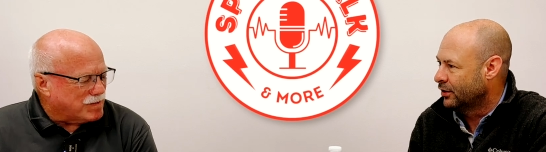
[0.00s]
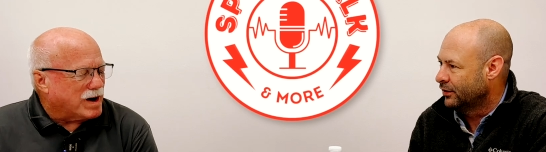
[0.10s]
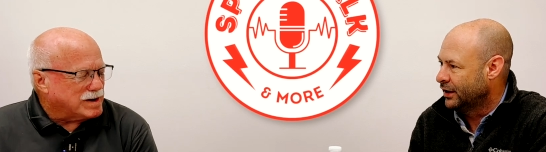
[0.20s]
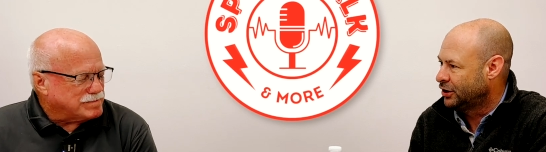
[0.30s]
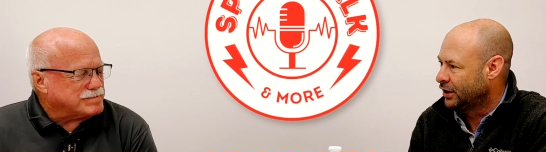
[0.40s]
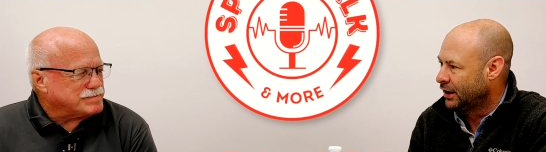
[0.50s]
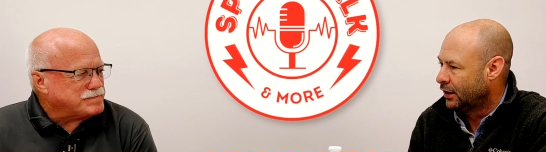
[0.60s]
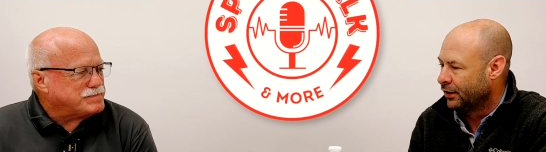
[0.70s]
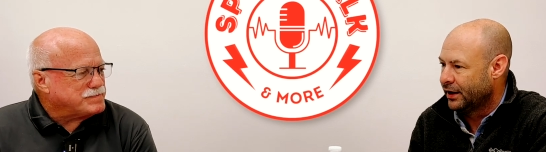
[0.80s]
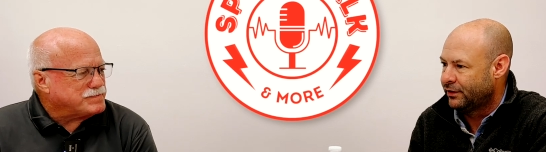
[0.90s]
Speaker 1: right. this year
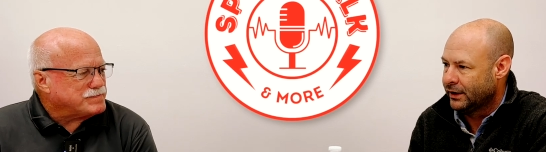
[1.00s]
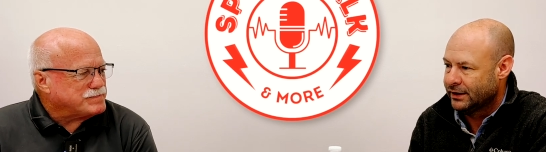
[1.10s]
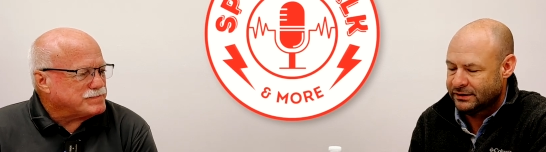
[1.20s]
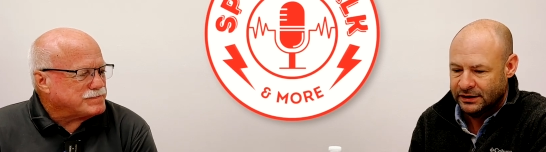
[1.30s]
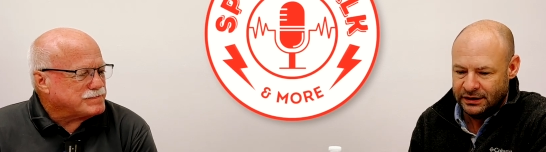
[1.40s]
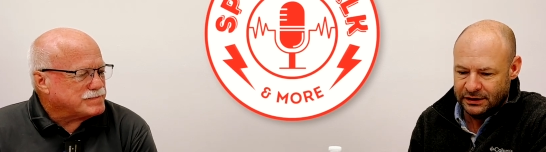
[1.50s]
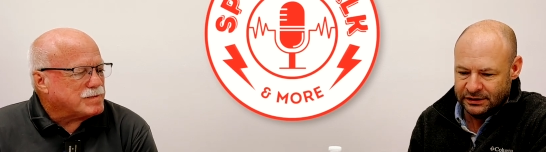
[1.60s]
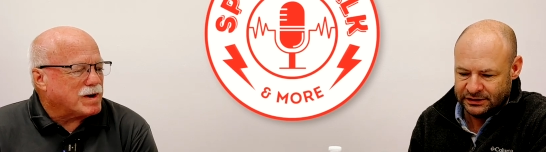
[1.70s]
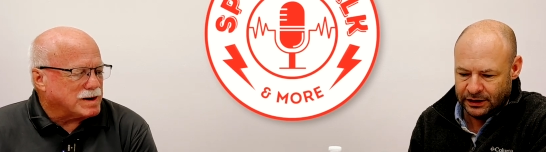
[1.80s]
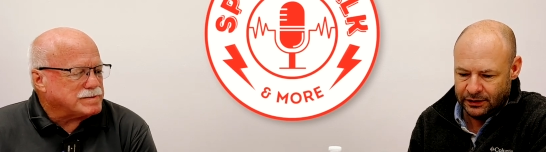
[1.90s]
on defense.
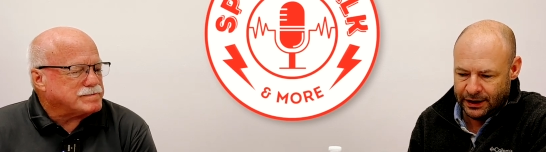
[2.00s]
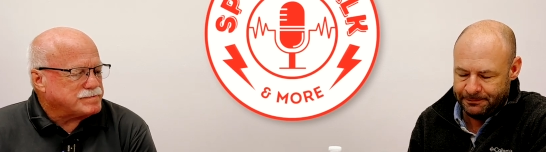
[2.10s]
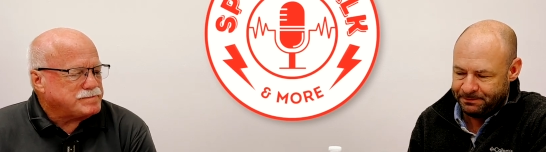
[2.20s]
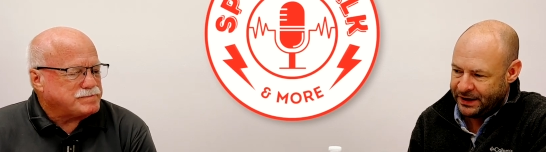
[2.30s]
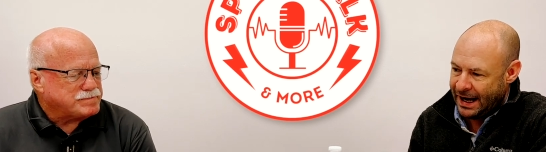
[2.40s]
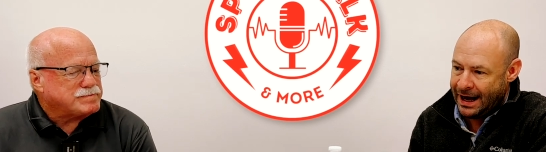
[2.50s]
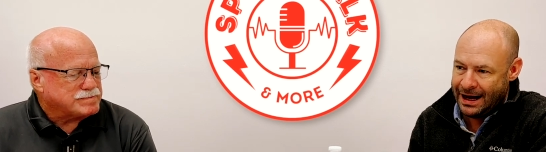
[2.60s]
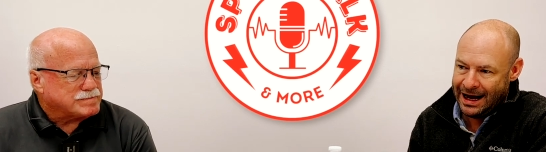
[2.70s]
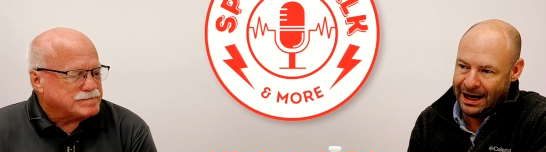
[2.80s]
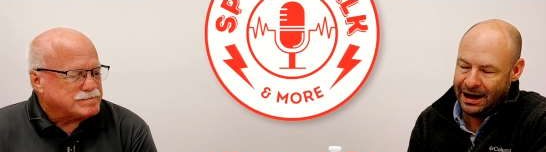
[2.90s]
Right. So I,
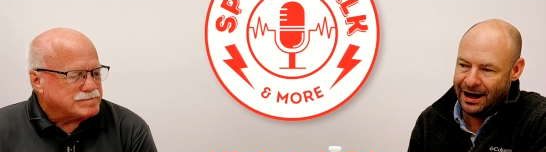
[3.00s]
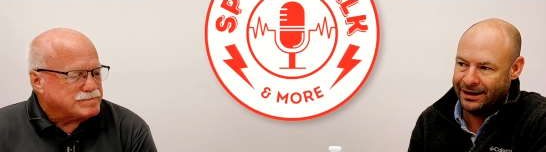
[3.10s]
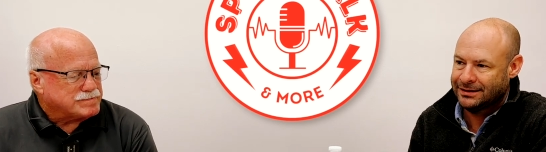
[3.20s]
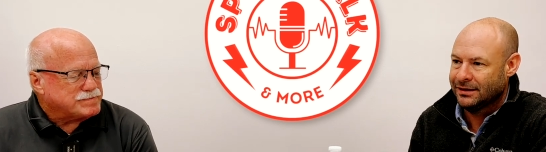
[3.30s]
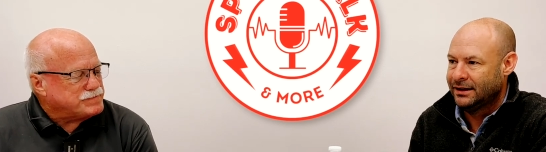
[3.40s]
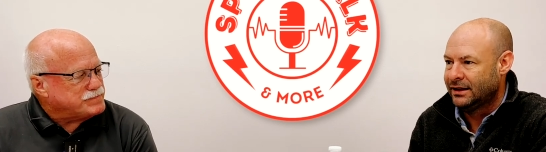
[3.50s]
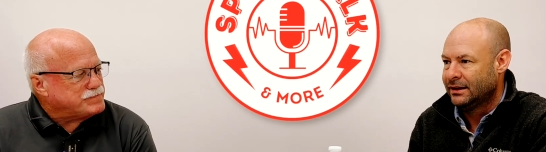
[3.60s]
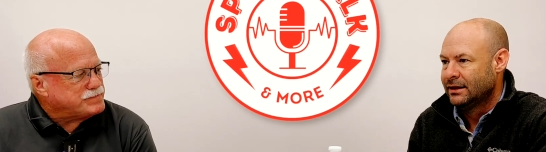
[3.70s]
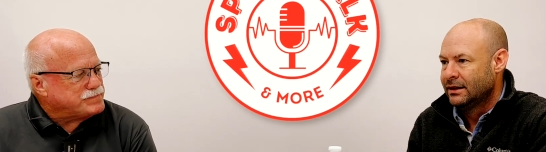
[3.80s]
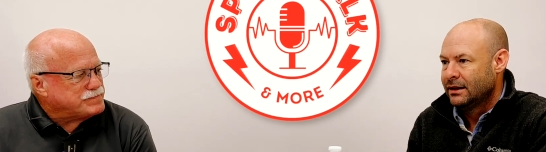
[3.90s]
I honestly,
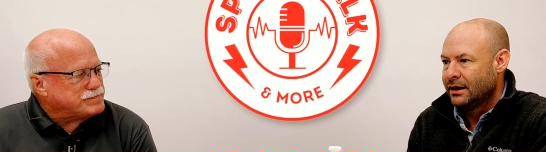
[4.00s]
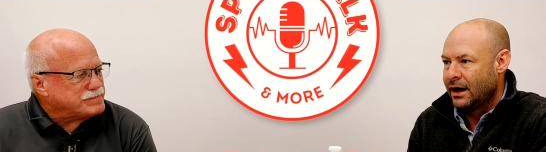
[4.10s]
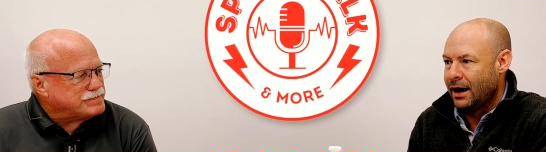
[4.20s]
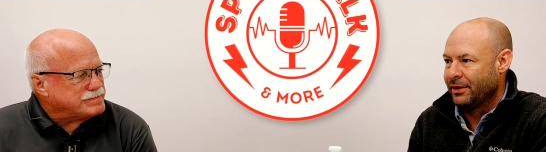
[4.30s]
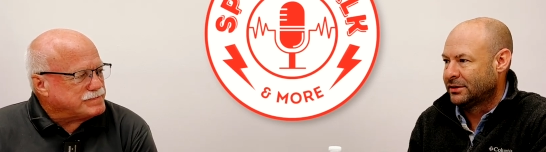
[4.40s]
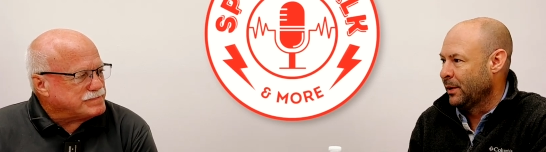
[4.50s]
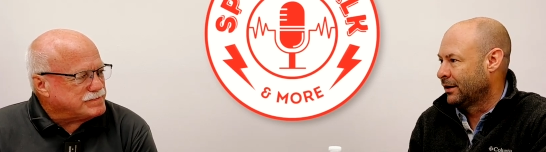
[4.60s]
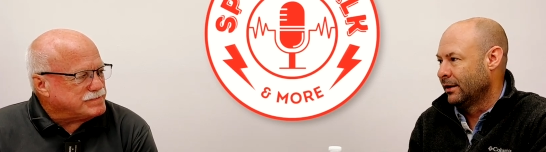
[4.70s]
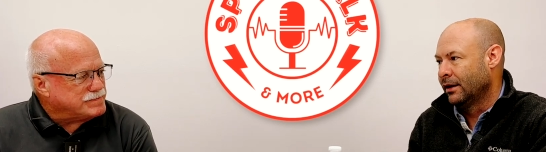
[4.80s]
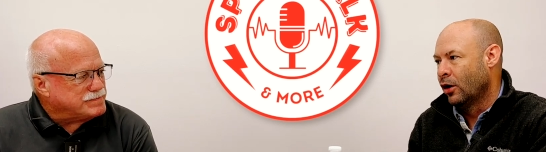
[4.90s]
I'm
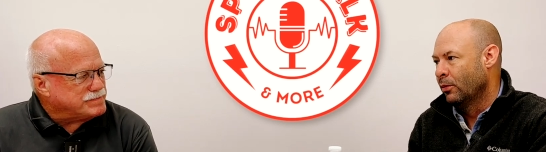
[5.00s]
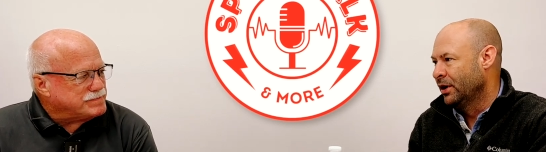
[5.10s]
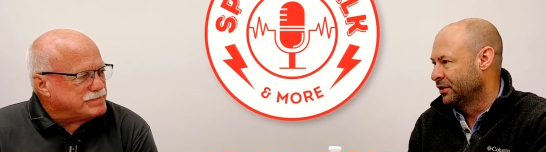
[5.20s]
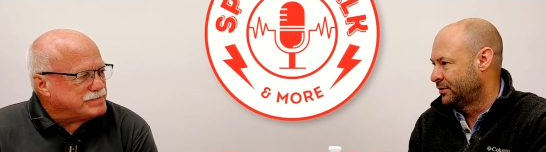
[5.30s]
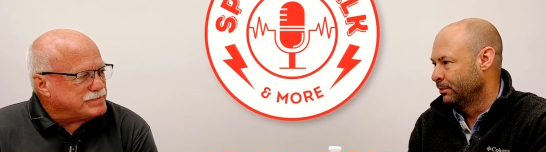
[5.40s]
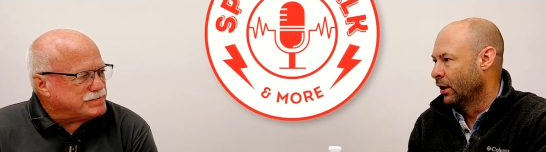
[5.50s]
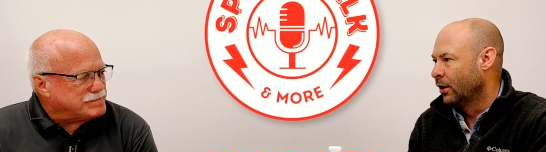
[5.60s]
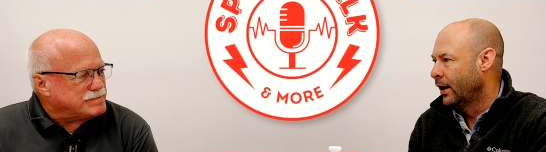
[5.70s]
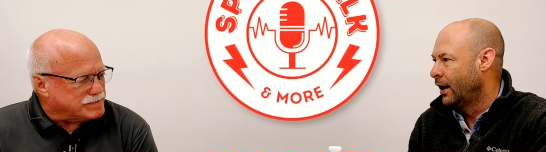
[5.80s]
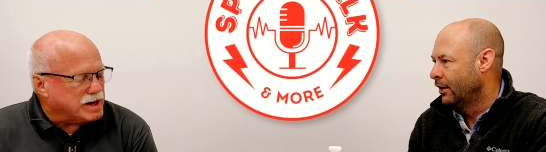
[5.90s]
expecting an Ole Miss
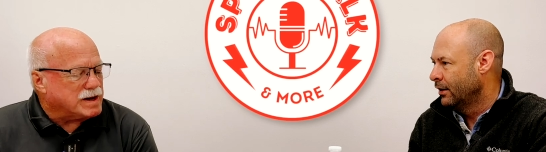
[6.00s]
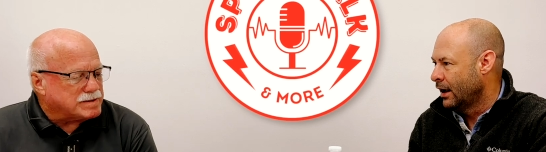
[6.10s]
blowout. Yeah.